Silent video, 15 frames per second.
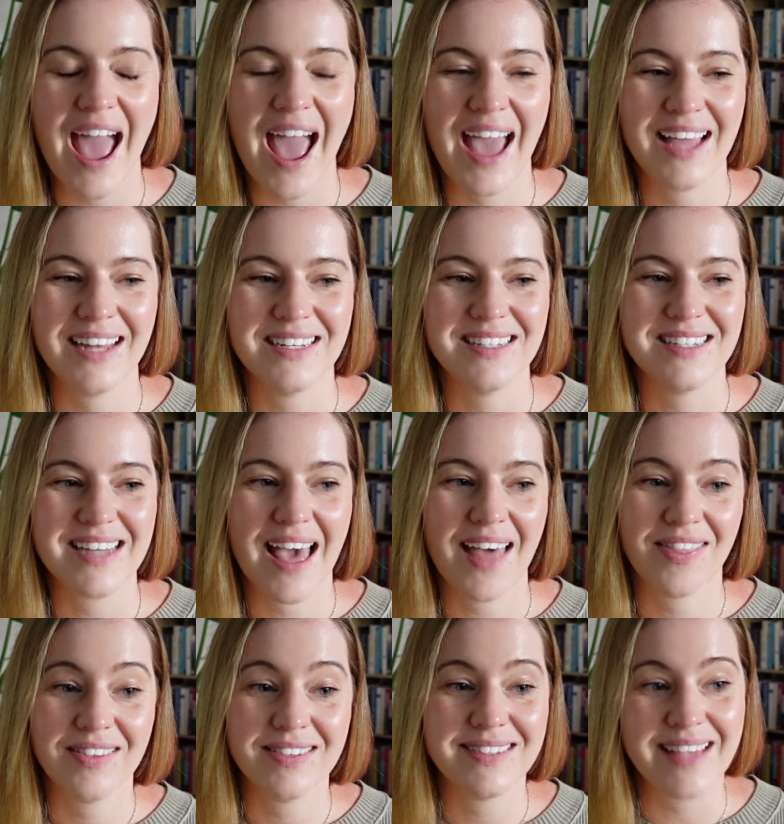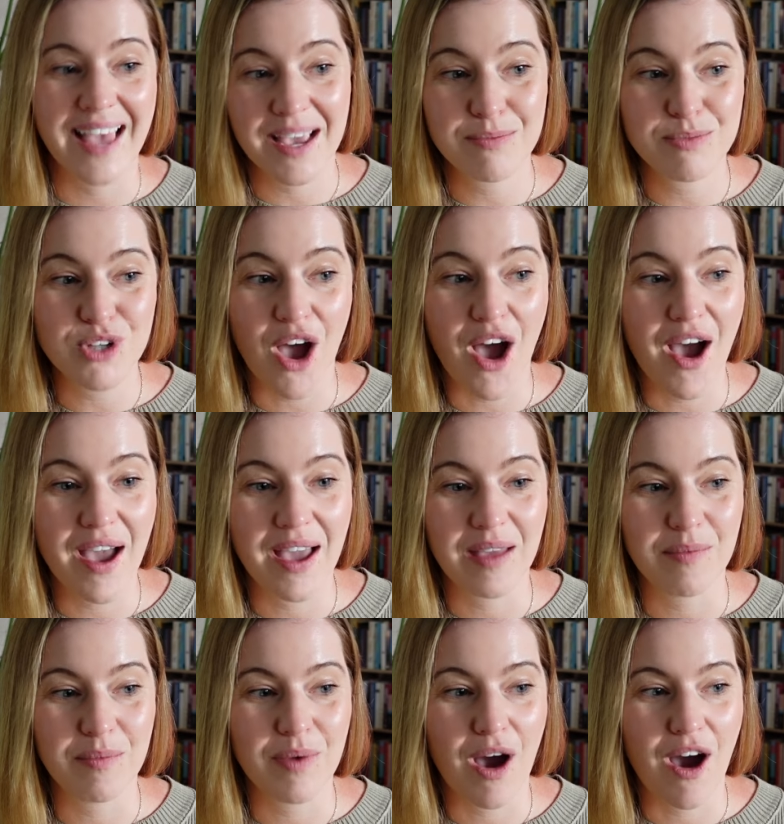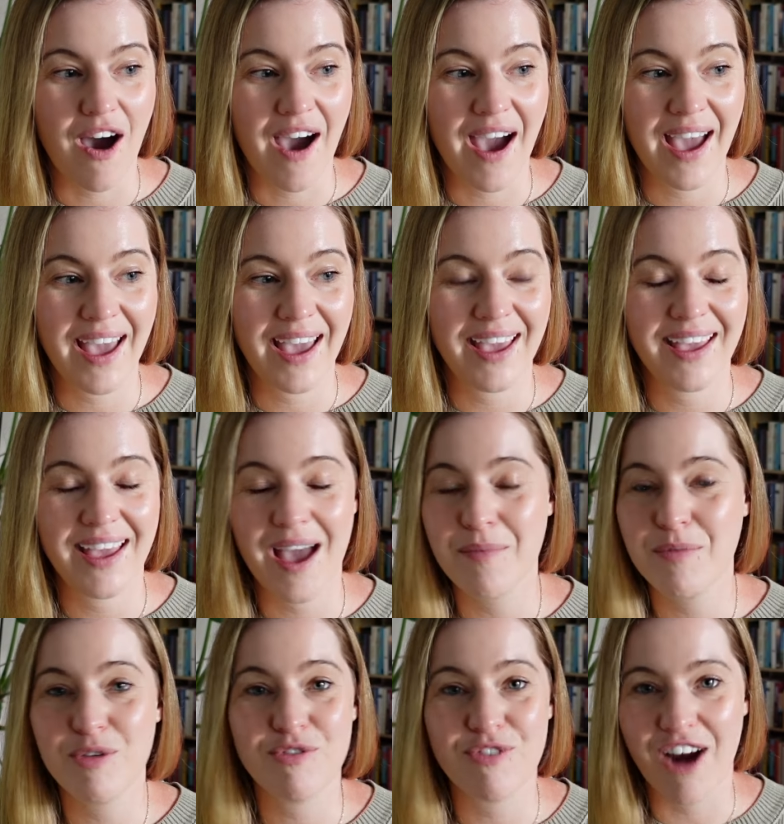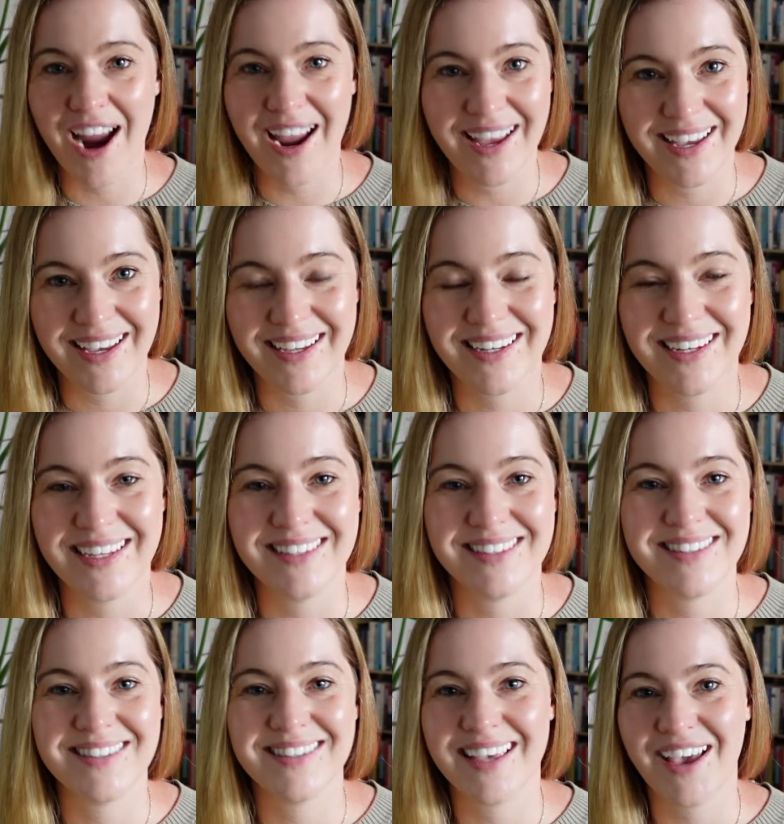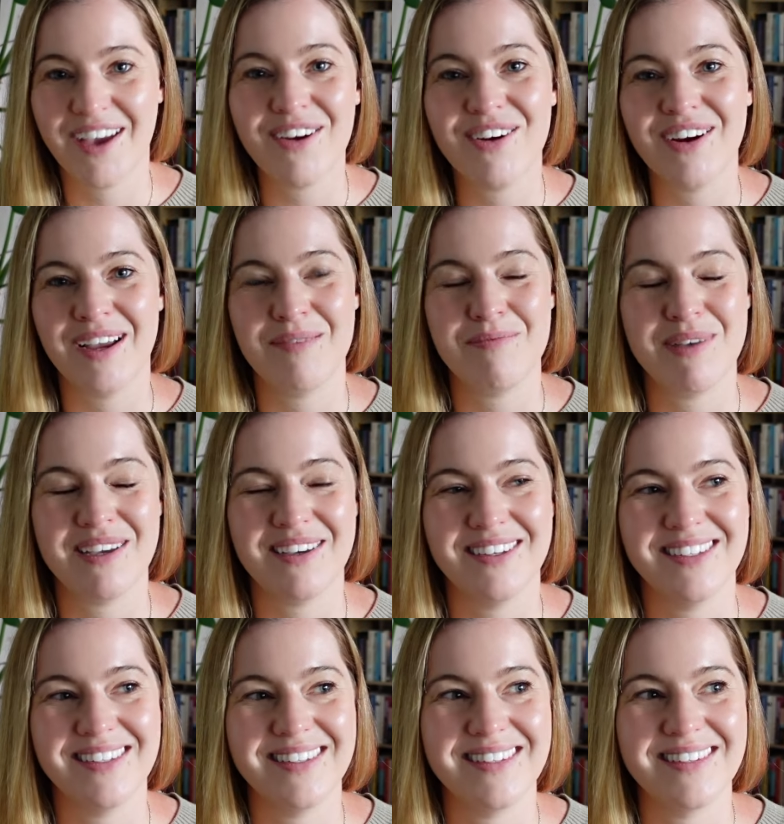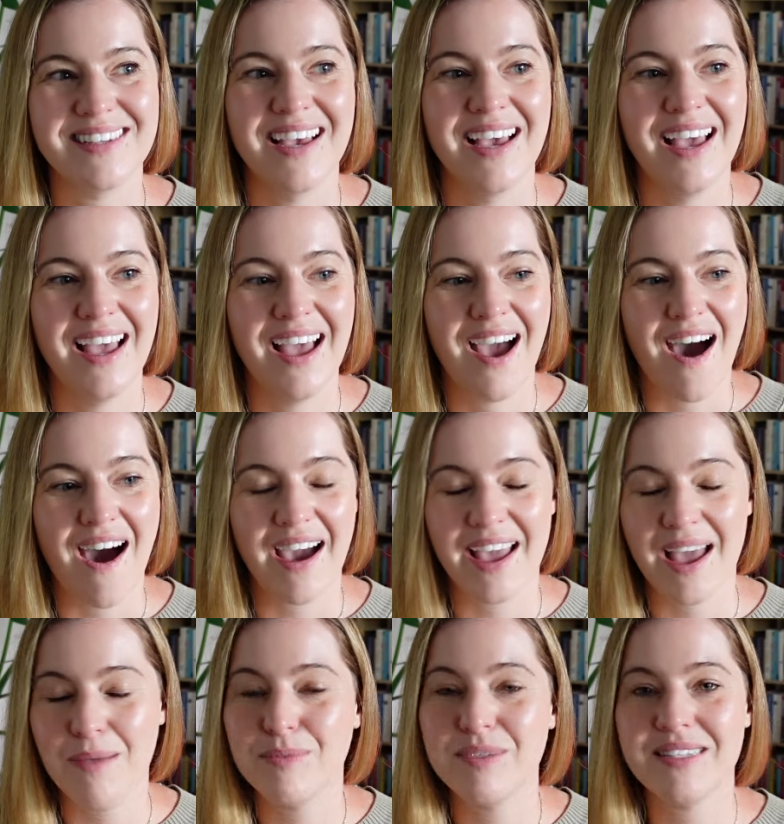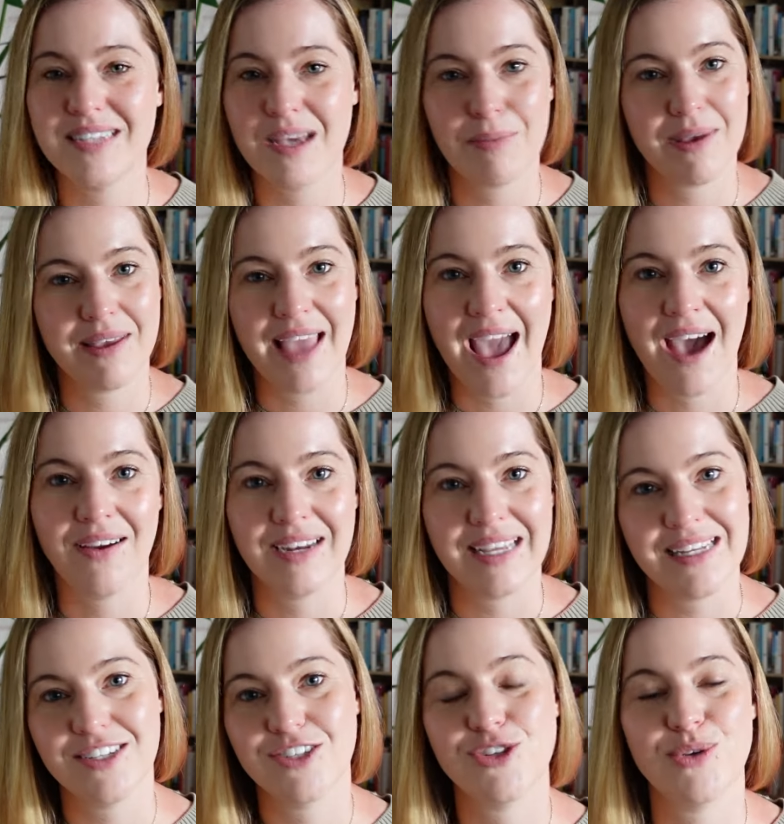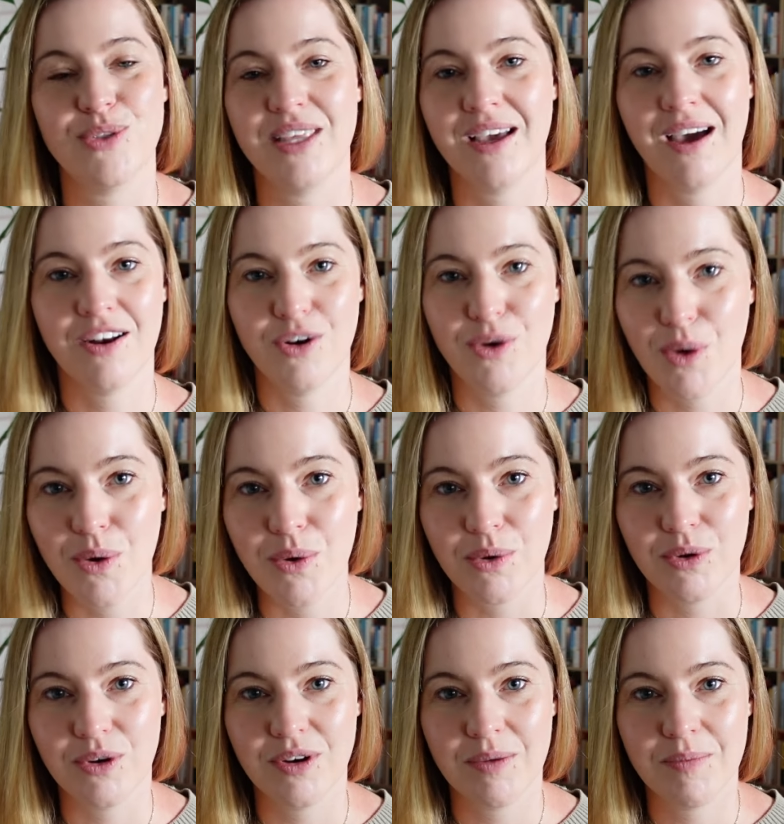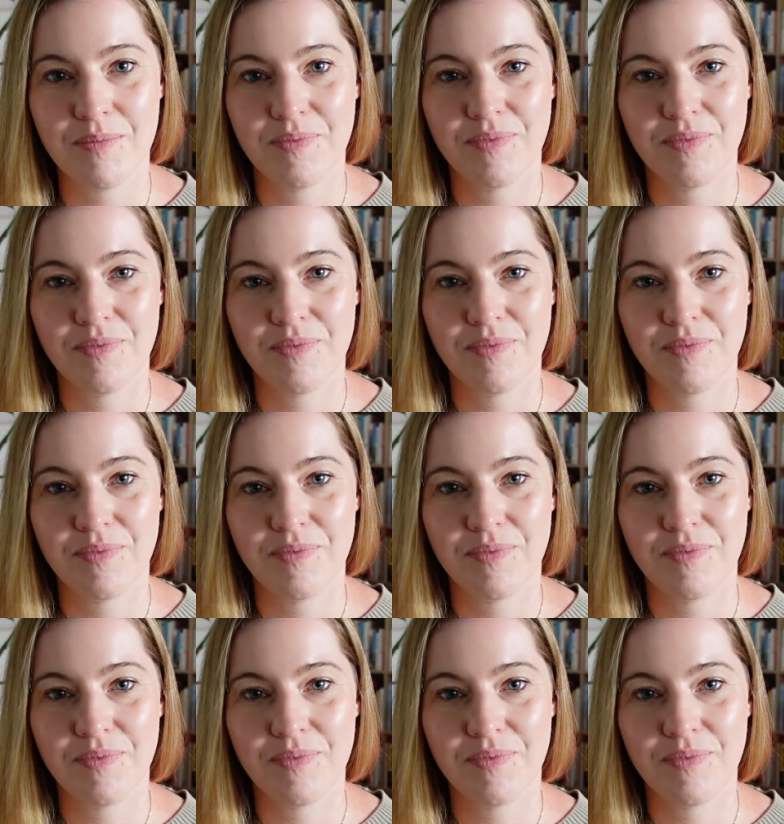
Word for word: And at the same time, I am afraid. It's scary because I am stepping out into the unknown.